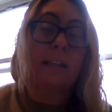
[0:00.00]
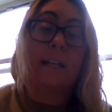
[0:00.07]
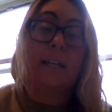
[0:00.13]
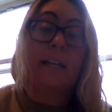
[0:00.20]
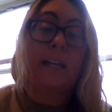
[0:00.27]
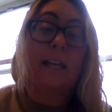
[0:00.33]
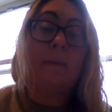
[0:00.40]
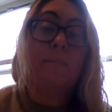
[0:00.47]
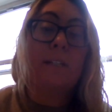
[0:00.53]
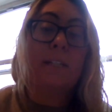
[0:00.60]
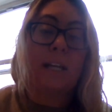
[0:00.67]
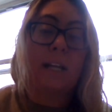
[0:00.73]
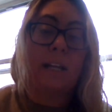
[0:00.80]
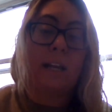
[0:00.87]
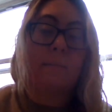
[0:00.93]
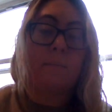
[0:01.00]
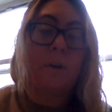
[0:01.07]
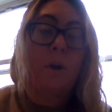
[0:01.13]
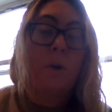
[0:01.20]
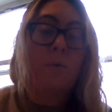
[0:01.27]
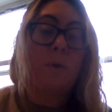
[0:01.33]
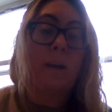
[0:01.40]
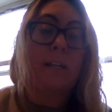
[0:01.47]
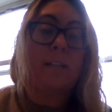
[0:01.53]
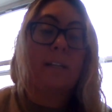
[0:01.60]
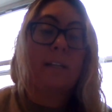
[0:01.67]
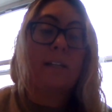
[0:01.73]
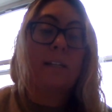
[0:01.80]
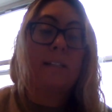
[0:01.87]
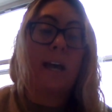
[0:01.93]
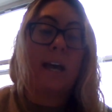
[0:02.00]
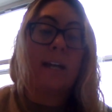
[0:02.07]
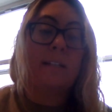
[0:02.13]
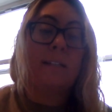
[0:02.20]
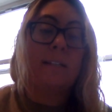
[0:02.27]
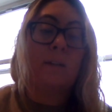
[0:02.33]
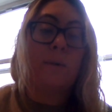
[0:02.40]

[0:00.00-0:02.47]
and Lenny imitated him, raising his head to see